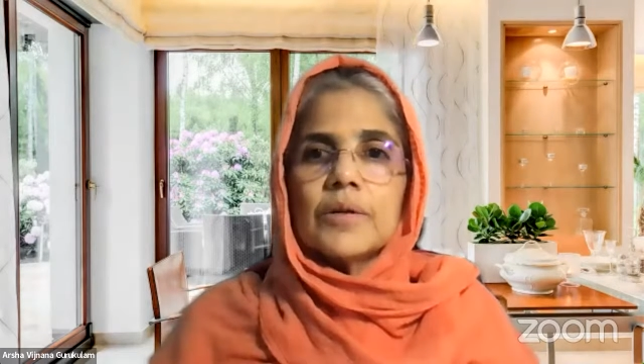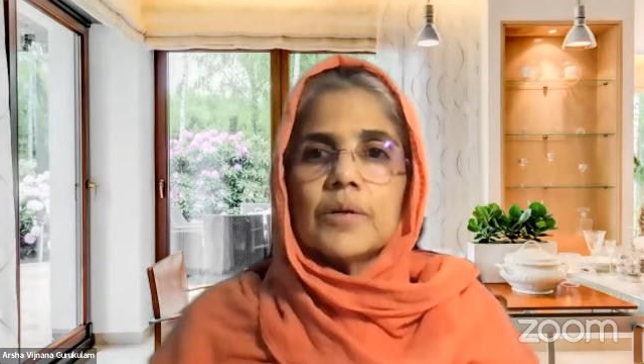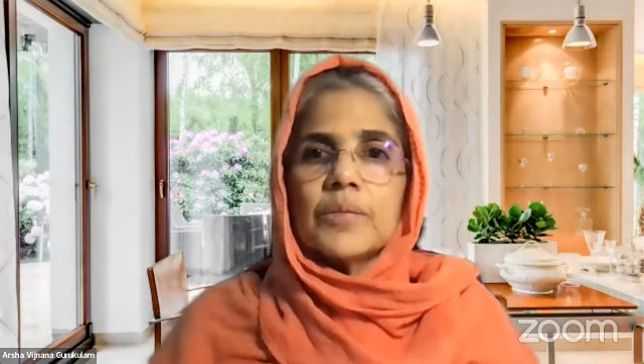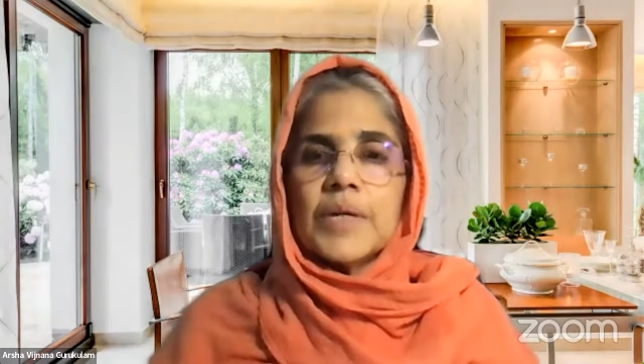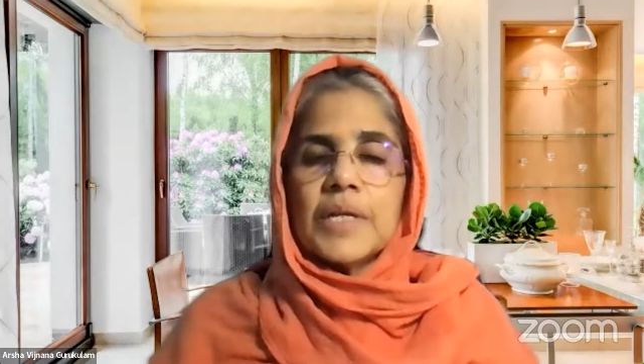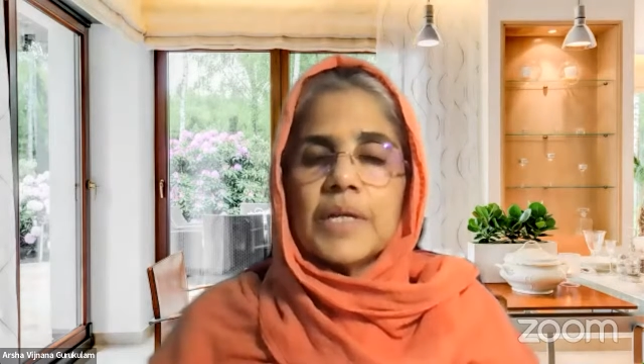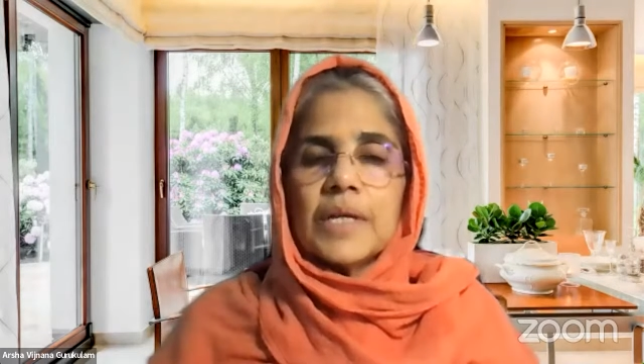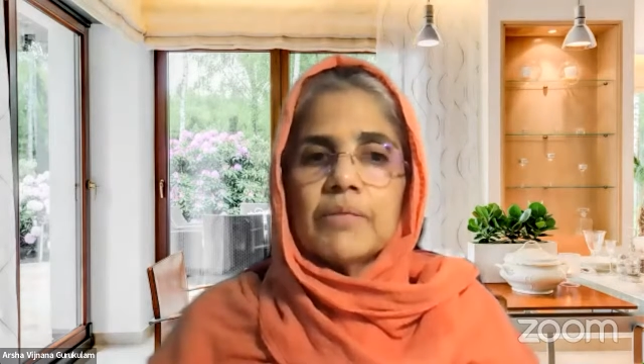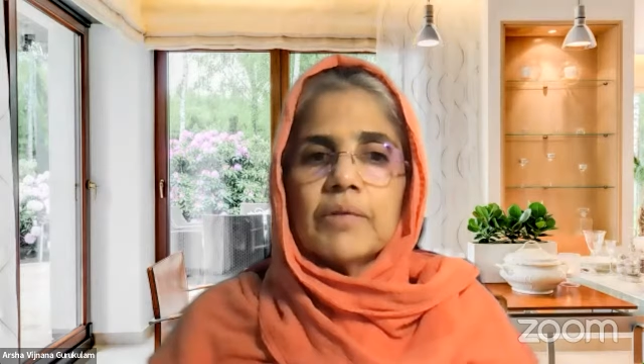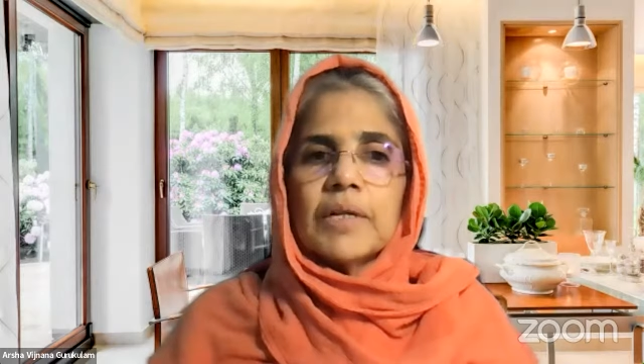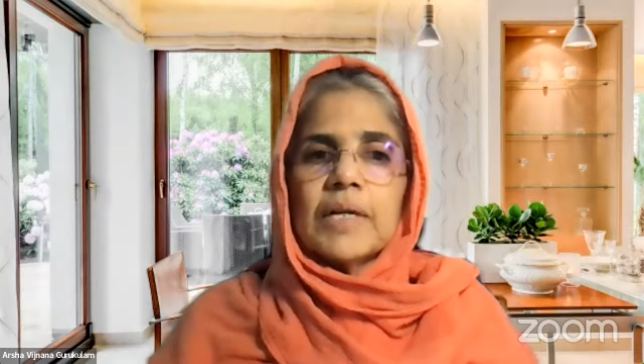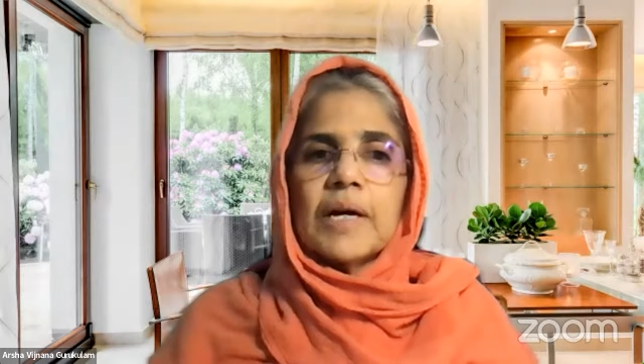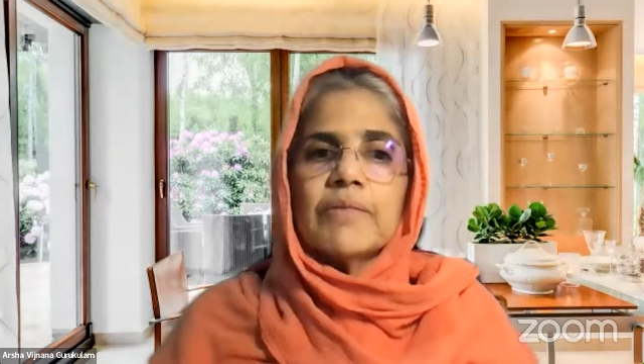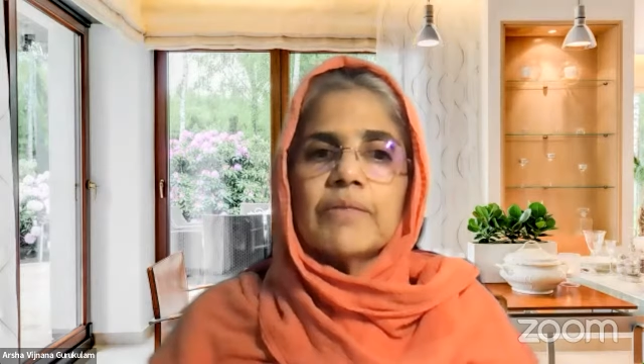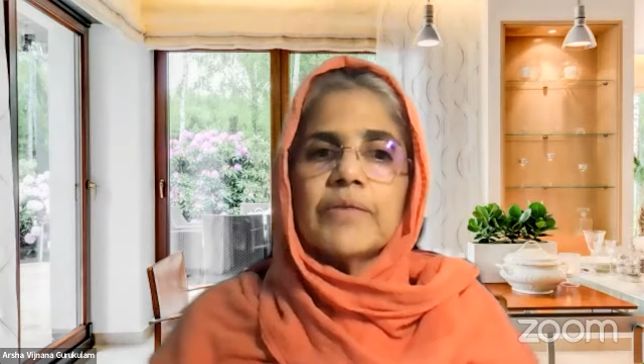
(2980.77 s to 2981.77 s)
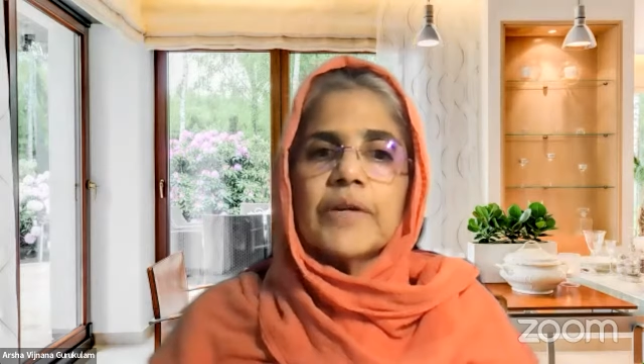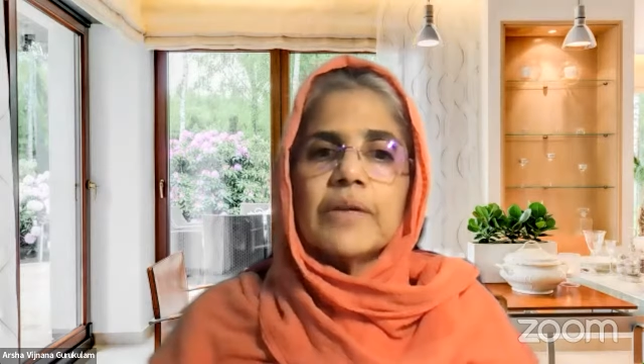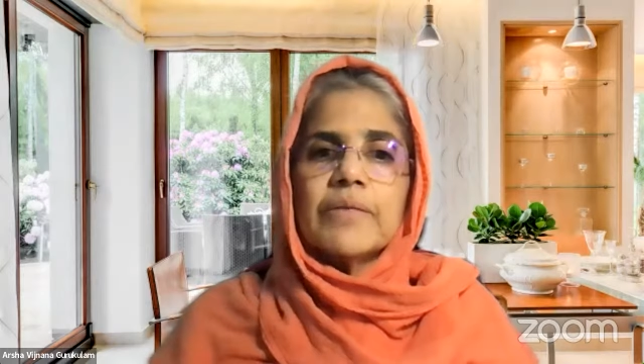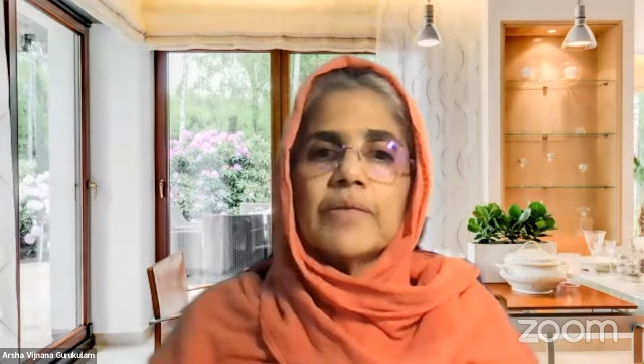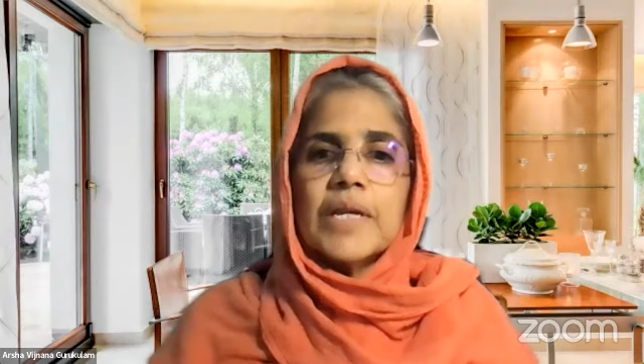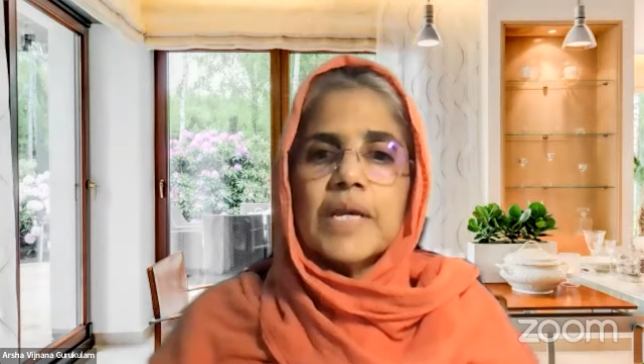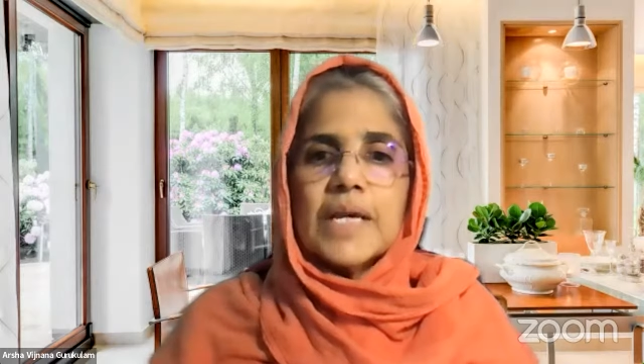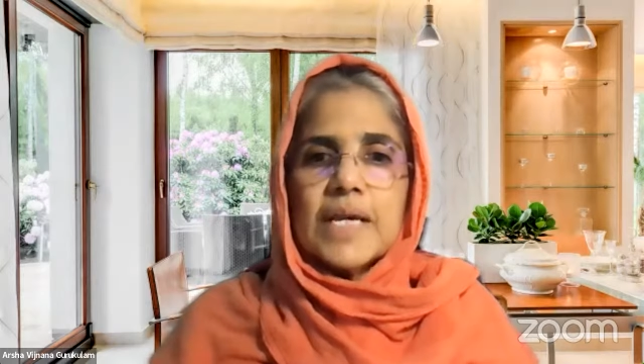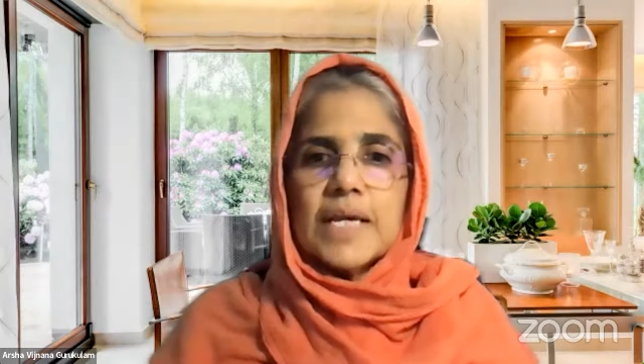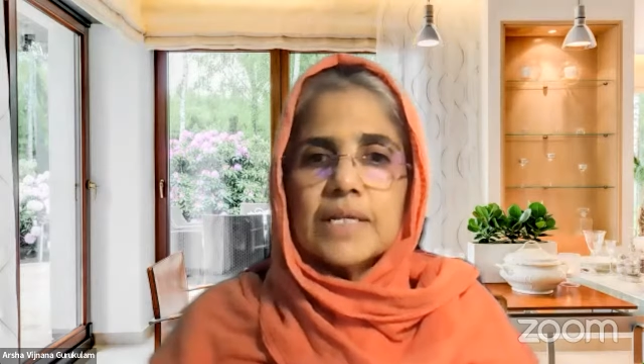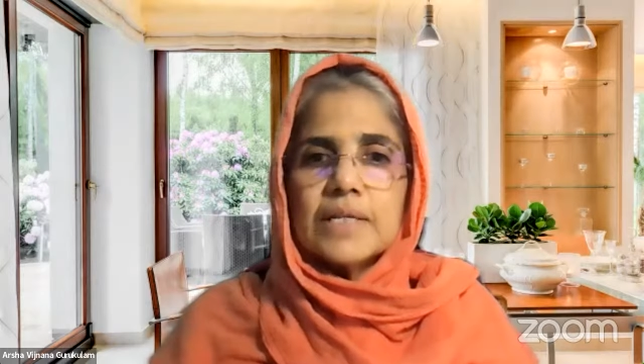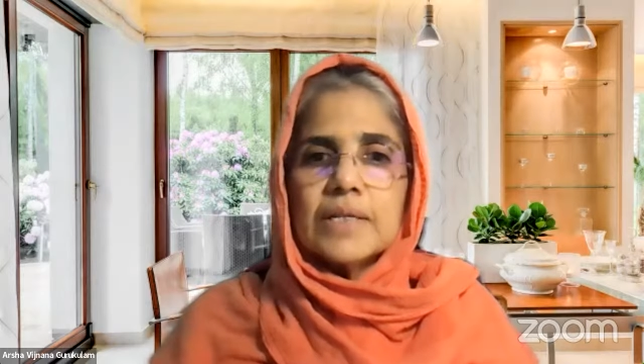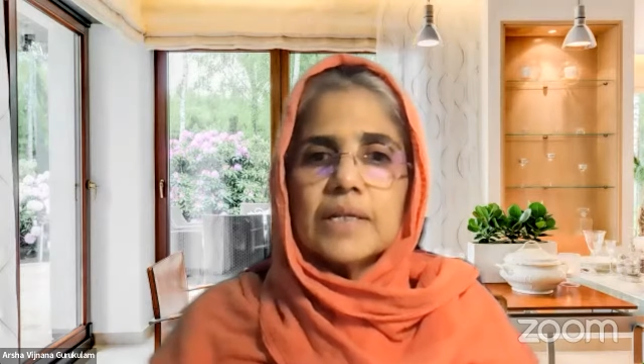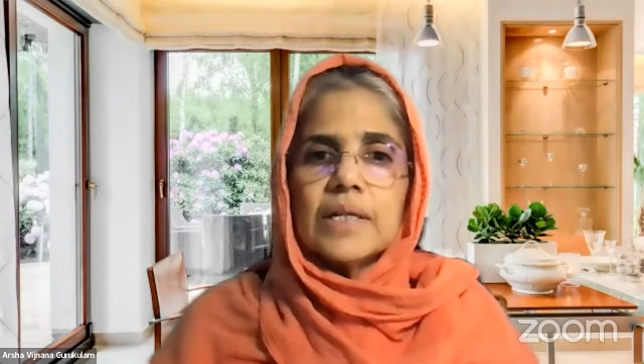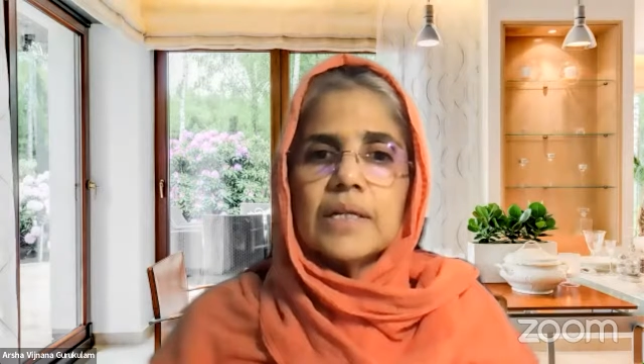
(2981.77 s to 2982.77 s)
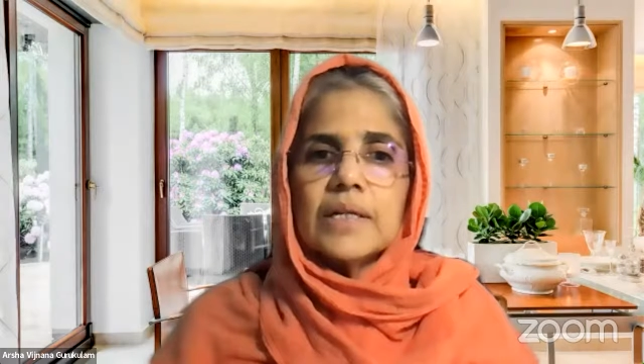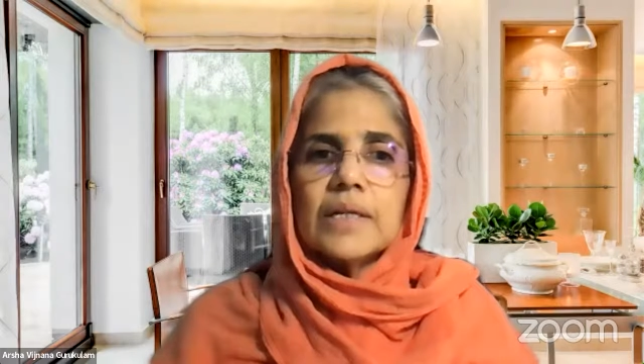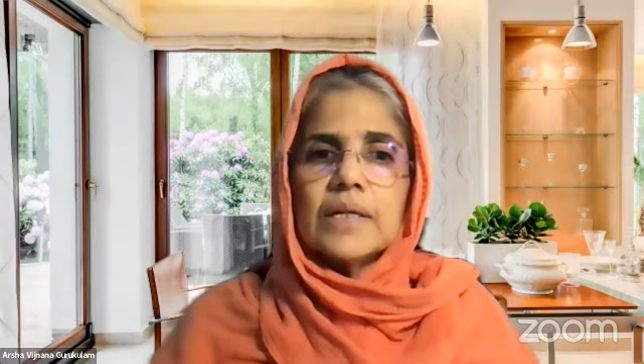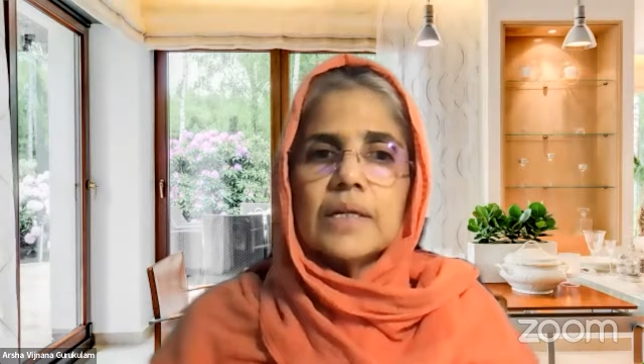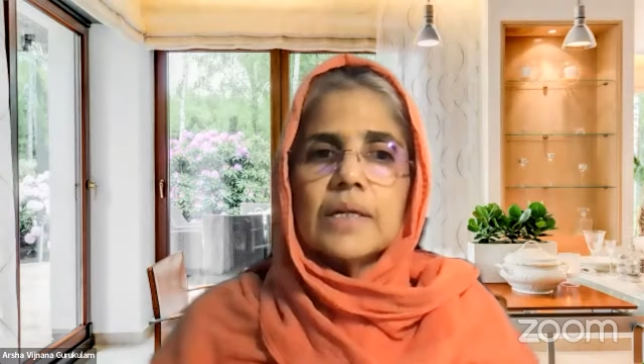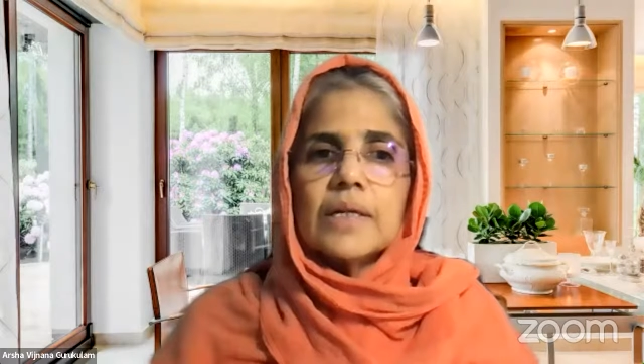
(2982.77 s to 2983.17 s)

meaning will come very, very easily.